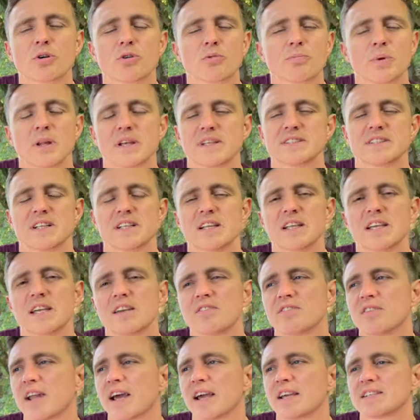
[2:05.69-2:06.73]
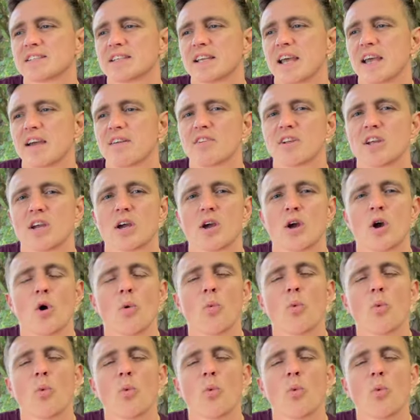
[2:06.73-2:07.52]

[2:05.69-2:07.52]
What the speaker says: good place to live, nice area.